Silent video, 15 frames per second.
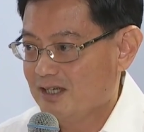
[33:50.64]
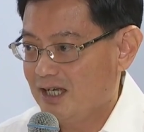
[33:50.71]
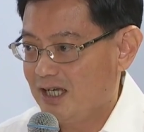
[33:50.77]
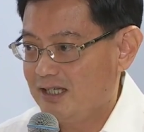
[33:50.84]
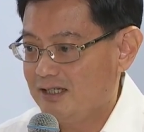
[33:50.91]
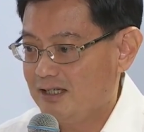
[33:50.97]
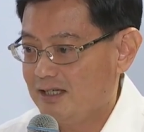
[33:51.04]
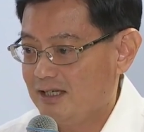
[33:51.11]

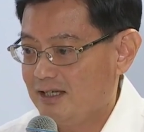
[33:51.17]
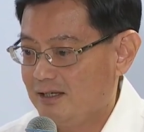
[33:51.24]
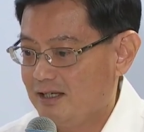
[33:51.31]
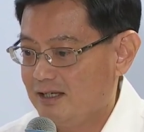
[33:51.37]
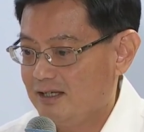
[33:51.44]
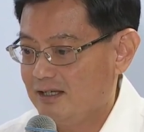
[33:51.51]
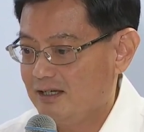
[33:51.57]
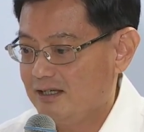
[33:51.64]
And they
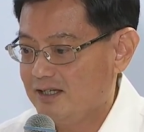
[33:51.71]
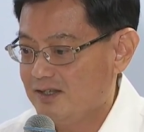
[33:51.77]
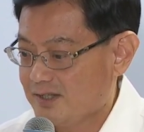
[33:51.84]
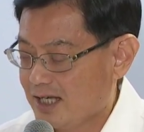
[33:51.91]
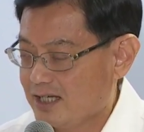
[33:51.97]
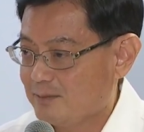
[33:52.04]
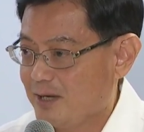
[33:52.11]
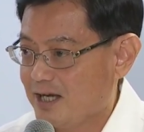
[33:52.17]

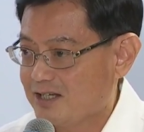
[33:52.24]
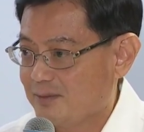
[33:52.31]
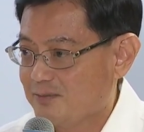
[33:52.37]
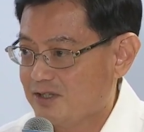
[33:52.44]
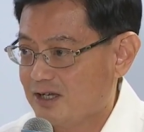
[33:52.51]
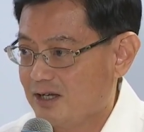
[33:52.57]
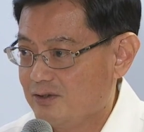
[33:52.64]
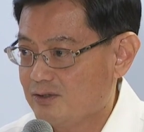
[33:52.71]
decide among
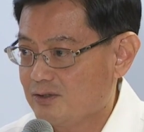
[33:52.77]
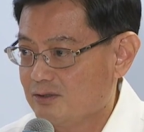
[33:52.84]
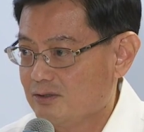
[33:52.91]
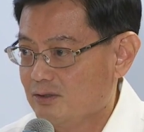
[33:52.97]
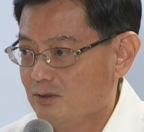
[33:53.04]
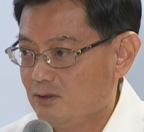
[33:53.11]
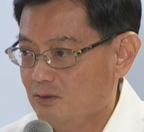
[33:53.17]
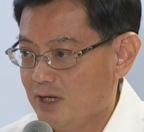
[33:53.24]
themselves
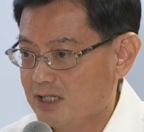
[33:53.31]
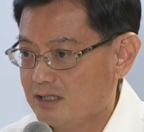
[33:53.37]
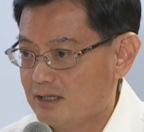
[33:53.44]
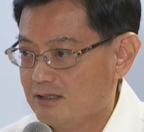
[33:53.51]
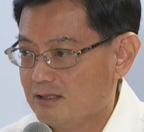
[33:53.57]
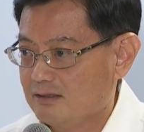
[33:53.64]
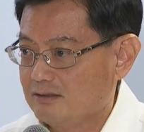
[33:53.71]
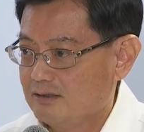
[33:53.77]
what
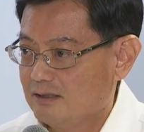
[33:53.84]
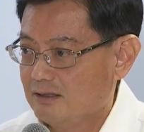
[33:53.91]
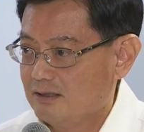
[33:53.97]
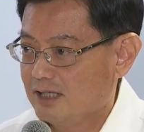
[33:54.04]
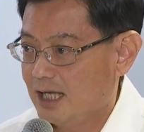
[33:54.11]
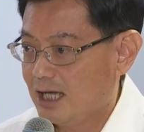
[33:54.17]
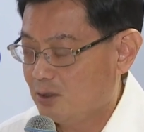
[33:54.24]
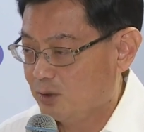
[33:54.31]

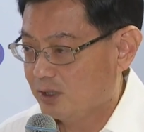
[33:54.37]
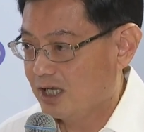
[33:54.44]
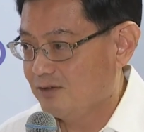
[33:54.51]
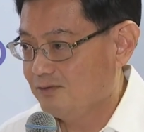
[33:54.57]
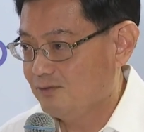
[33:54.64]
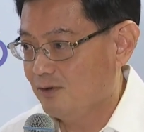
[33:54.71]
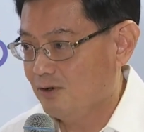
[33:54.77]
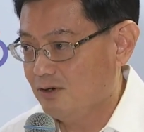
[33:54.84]
they are looking
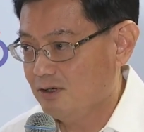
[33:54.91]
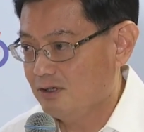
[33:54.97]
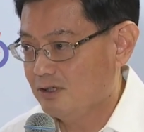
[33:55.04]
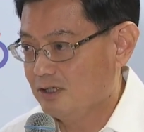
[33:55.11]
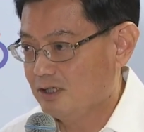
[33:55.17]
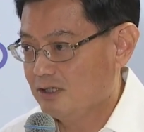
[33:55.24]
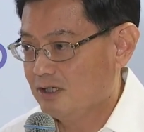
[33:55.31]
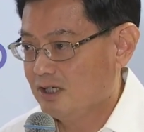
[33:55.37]
for
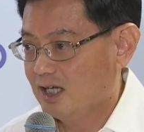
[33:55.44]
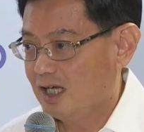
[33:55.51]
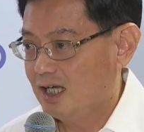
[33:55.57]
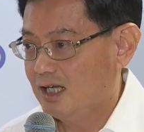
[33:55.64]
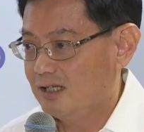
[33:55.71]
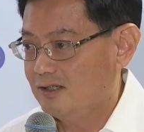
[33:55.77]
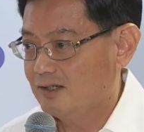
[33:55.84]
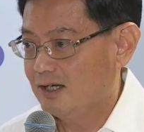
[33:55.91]

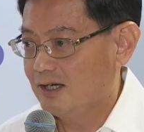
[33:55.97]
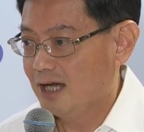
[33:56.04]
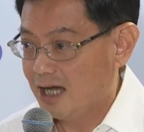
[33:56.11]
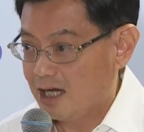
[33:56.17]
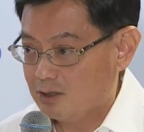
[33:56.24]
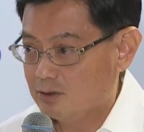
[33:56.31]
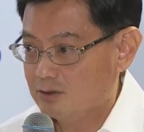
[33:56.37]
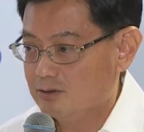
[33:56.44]
and uh,
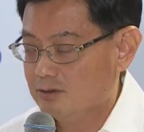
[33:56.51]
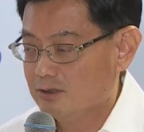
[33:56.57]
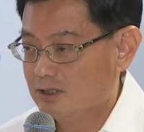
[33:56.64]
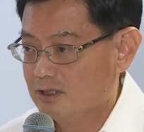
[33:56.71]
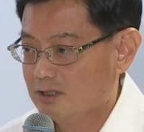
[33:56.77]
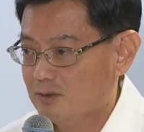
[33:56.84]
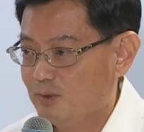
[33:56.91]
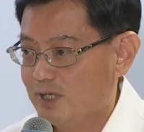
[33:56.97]
how
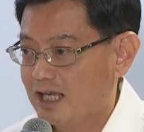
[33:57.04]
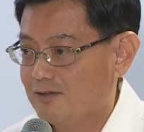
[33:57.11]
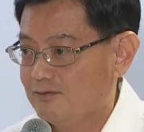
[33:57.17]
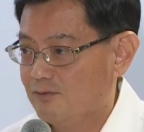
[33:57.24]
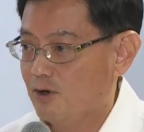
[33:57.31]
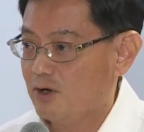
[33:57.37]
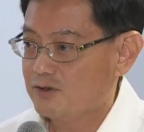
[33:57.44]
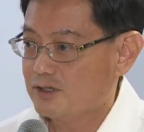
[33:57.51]
we can
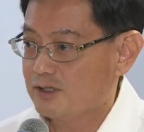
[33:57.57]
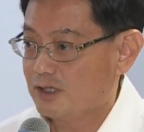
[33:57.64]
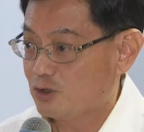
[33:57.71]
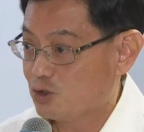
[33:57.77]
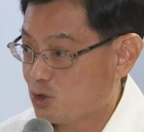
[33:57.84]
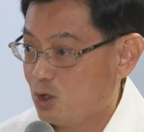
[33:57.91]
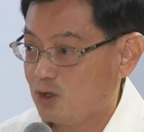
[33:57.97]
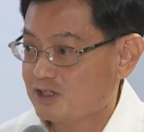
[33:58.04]
forge a
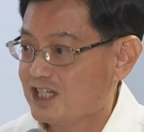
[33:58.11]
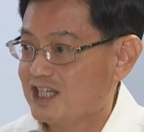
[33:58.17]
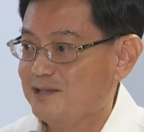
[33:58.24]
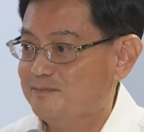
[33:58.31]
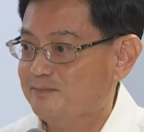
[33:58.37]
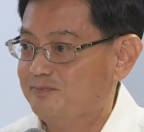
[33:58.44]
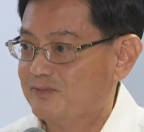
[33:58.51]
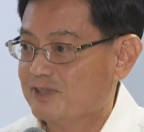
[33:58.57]
strong
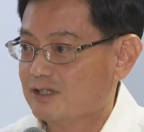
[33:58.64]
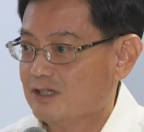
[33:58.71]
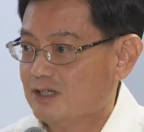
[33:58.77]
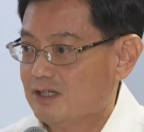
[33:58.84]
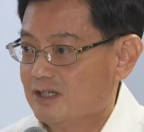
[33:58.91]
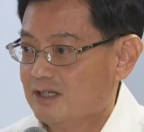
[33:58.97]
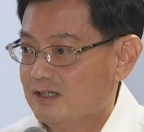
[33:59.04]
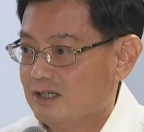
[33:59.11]
team.
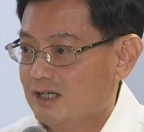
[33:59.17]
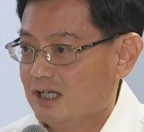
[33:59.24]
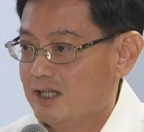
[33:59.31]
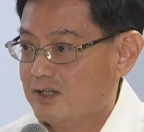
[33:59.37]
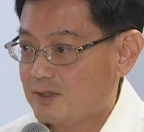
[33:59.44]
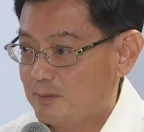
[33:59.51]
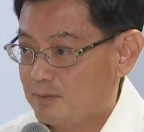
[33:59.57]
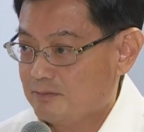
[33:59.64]
It
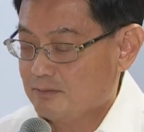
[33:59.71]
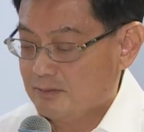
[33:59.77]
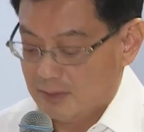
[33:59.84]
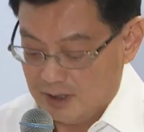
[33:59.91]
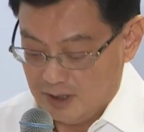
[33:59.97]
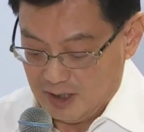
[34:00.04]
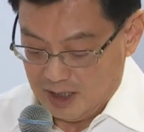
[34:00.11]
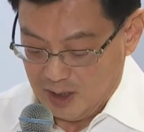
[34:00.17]
is a,
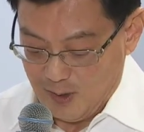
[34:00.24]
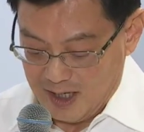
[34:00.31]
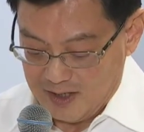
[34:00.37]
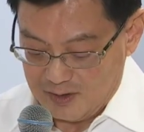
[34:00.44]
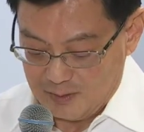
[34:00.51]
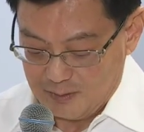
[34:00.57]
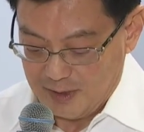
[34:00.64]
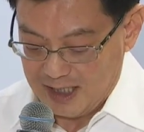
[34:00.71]
you
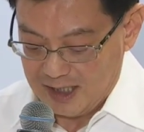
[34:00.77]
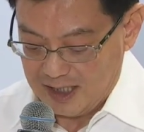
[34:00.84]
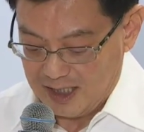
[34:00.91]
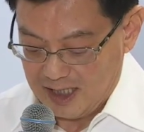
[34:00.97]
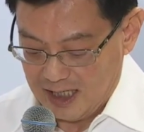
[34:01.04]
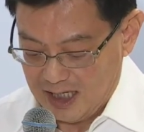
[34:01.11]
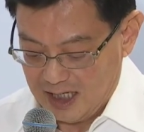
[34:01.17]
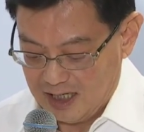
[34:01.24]
ask when did
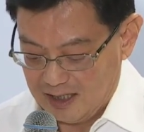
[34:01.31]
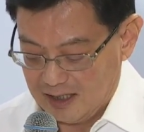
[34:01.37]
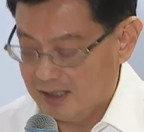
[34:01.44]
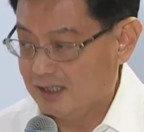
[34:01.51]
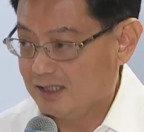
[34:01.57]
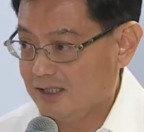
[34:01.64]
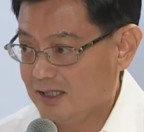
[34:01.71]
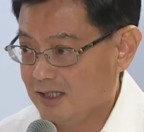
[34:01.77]
they
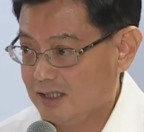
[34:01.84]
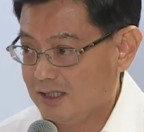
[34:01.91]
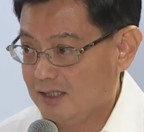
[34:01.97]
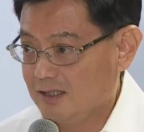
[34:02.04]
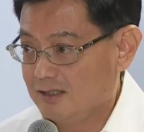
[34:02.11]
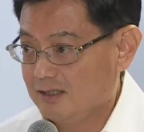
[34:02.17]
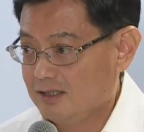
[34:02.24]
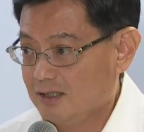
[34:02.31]
uh,
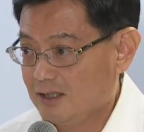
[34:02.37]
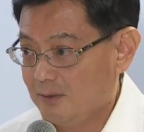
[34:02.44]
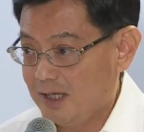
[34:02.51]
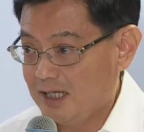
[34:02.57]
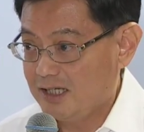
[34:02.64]
when